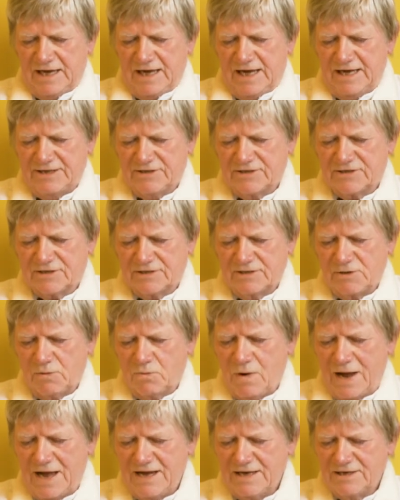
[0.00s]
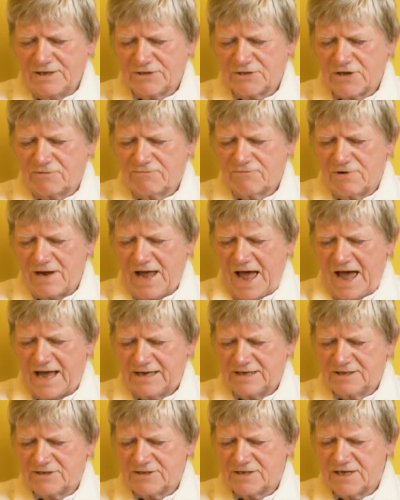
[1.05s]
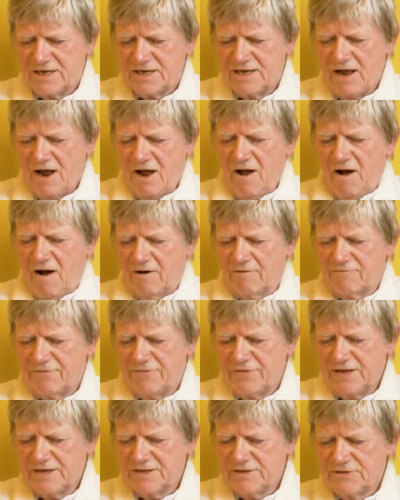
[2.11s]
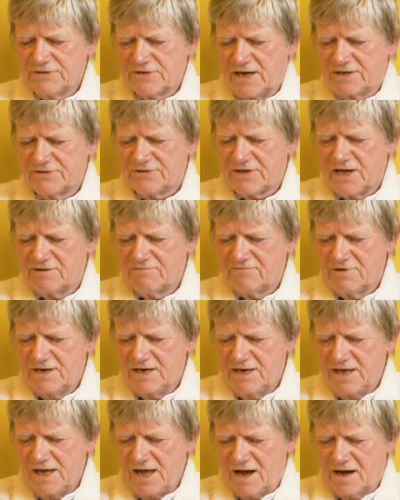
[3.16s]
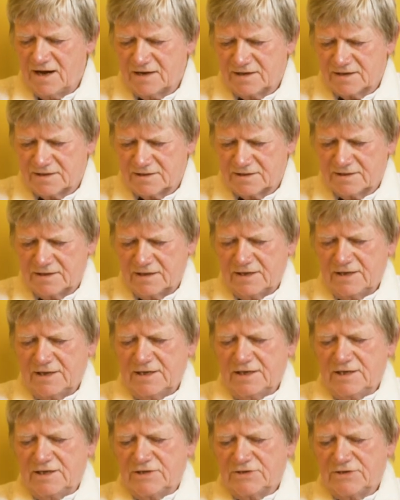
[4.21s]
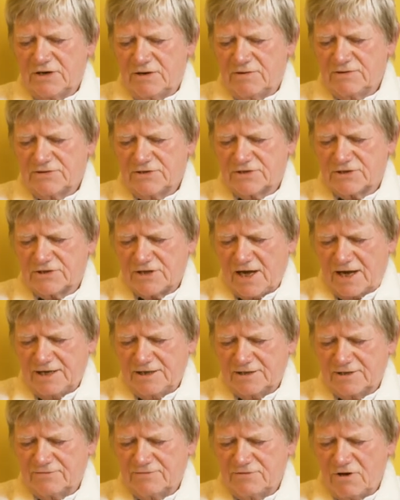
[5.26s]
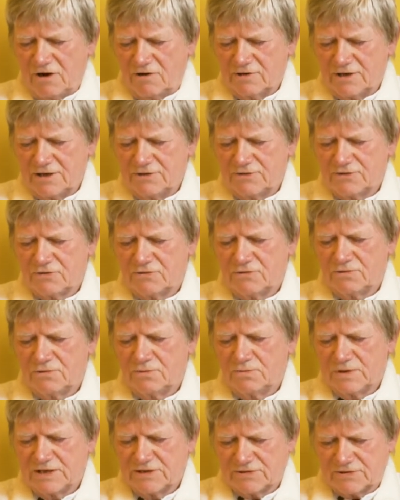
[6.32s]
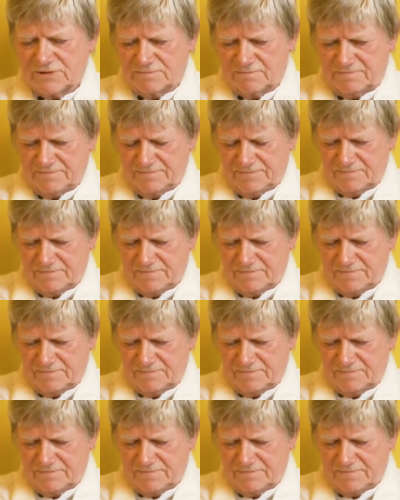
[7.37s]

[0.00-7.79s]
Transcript: It is an awareness of reality, of things as they really are, so it's a state of knowledge or wisdom.